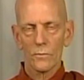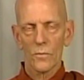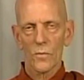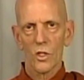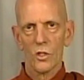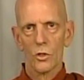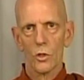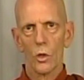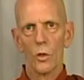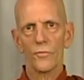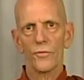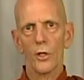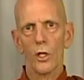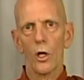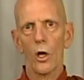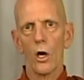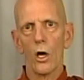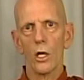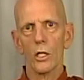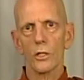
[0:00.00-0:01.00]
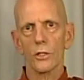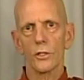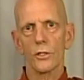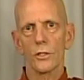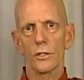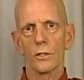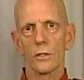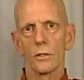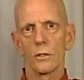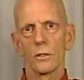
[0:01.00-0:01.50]
So if the
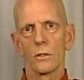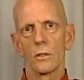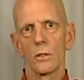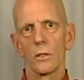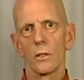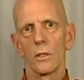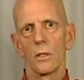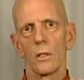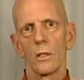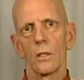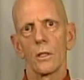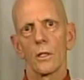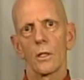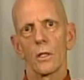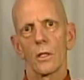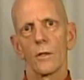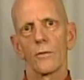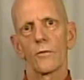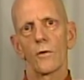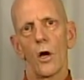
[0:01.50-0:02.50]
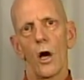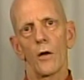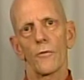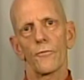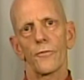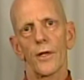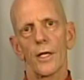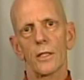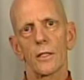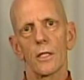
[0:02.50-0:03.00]
cause of
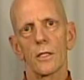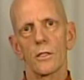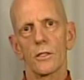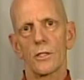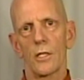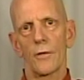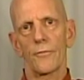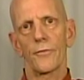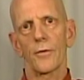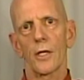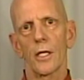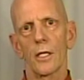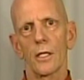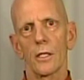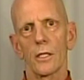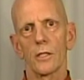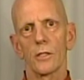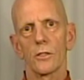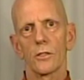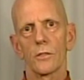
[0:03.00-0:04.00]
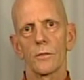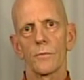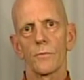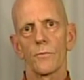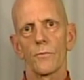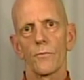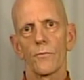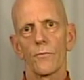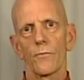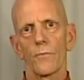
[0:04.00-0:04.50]
conflict and suffering is
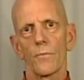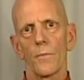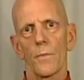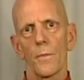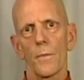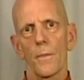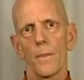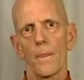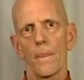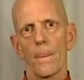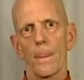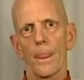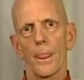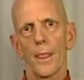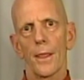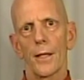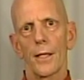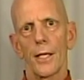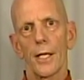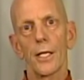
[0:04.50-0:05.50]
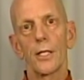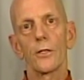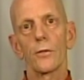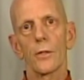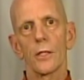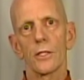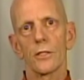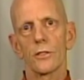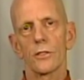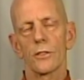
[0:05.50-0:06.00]

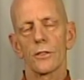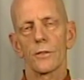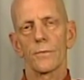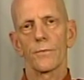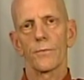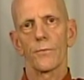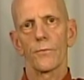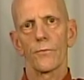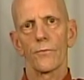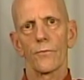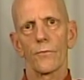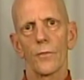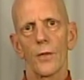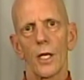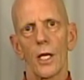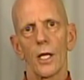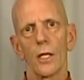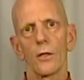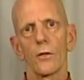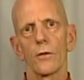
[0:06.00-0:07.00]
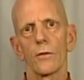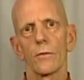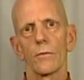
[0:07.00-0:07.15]
ignorance and